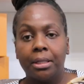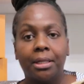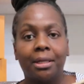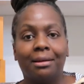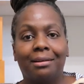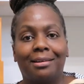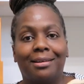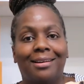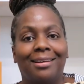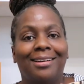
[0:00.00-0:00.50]

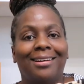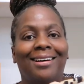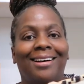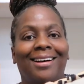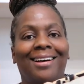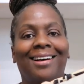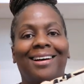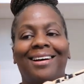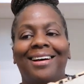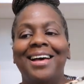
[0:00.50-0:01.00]
So
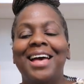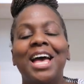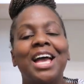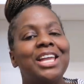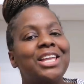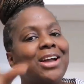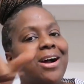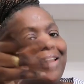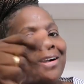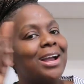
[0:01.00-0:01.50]

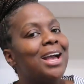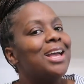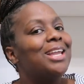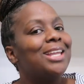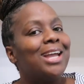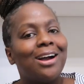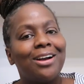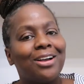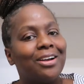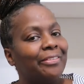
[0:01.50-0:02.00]

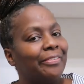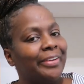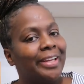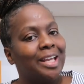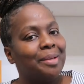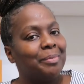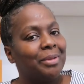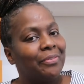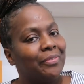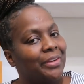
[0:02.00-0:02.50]
y'all come
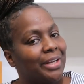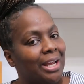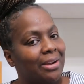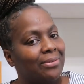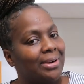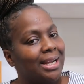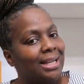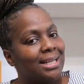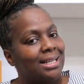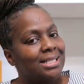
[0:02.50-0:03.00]
pick at me for that,
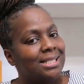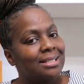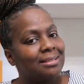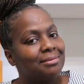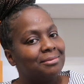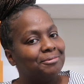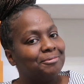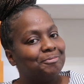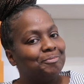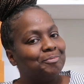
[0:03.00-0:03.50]
right, cousin?